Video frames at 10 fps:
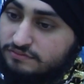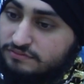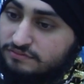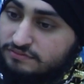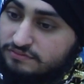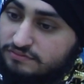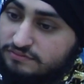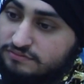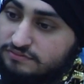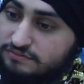
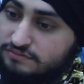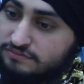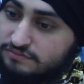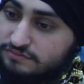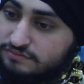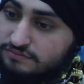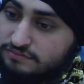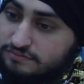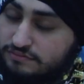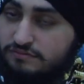
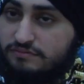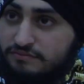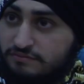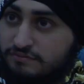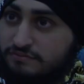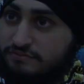[no speech]